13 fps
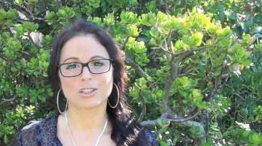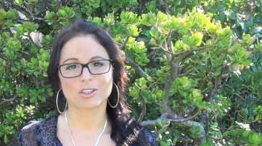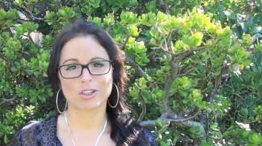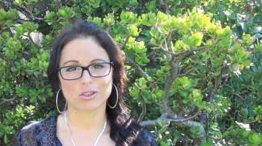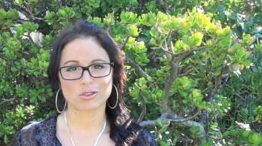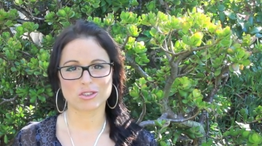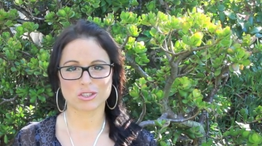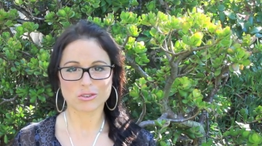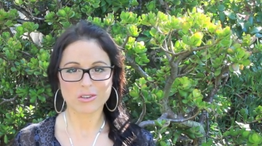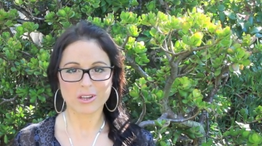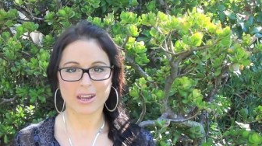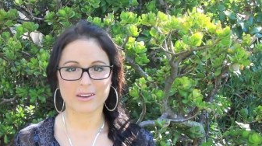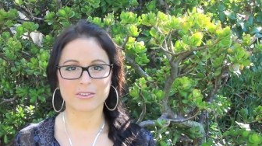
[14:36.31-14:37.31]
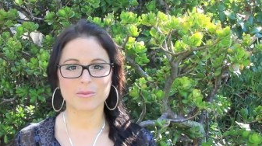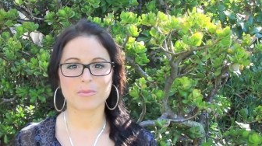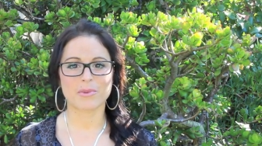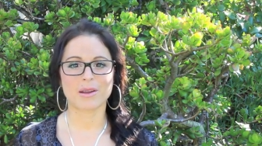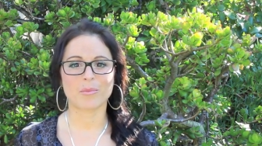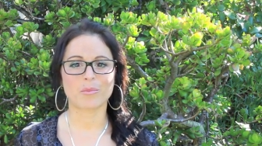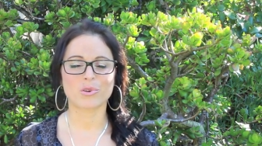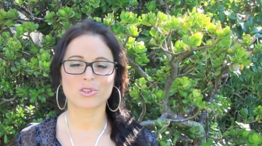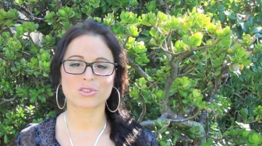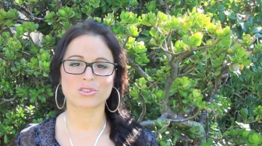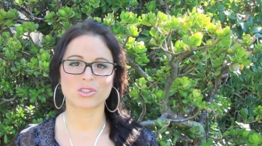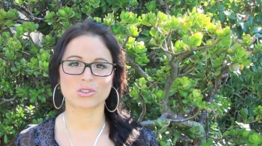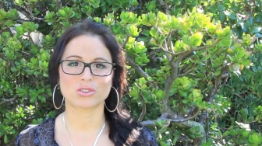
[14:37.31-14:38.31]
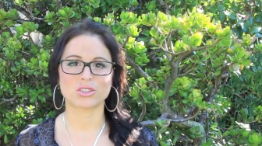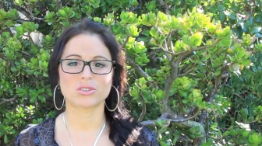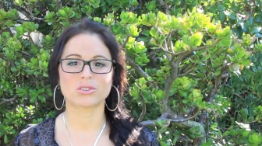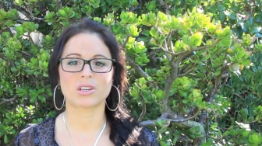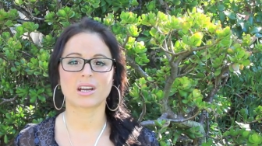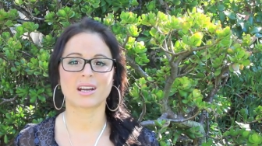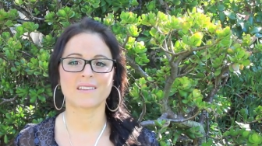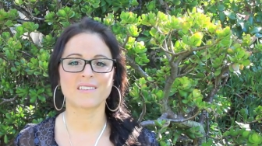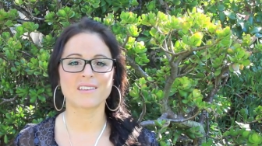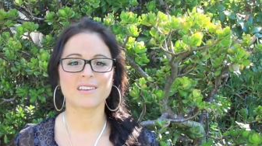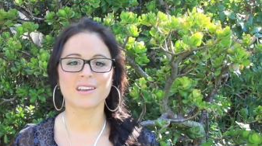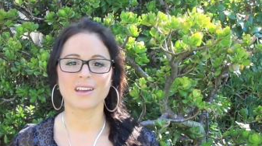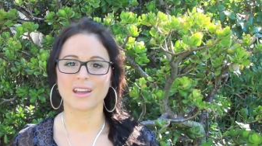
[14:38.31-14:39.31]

those you can remember, those you can't,